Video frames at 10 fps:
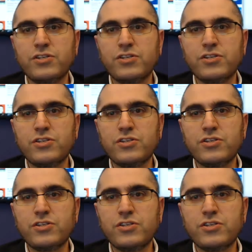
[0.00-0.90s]
work
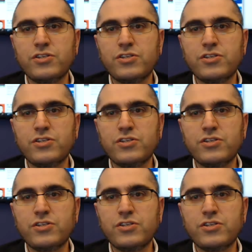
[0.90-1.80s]
the
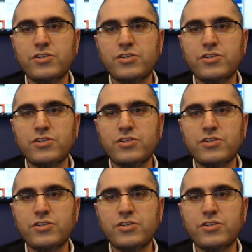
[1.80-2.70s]
Um,
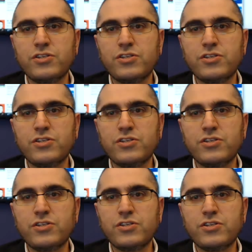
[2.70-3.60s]
I,
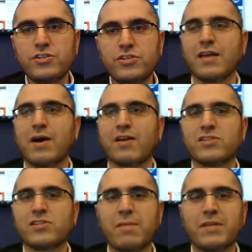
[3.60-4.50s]
am thinking about a
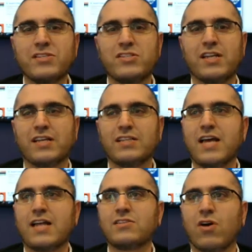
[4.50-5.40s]
Simon Sinek
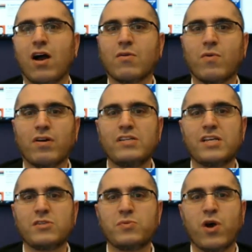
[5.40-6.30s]
TED talk where he
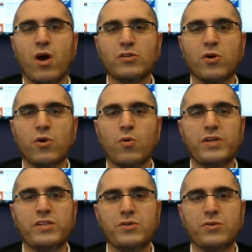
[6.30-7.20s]
says we all know what
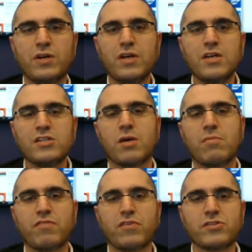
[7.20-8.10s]
we do. Some
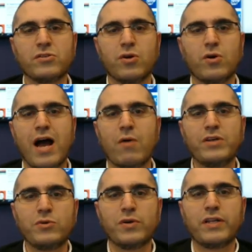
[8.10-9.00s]
of us know how we
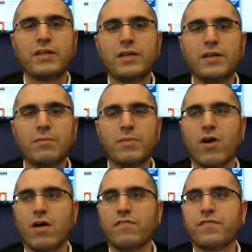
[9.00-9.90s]
do it, but
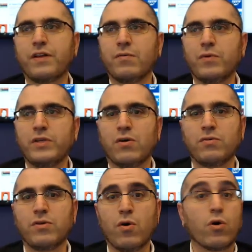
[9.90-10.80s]
often we don't
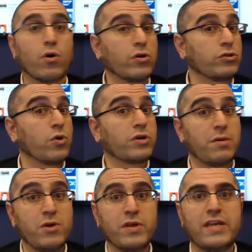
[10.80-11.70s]
know or don't
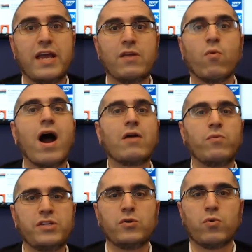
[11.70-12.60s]
communicate why we
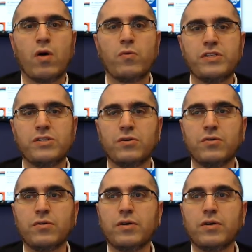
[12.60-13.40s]
do what we do.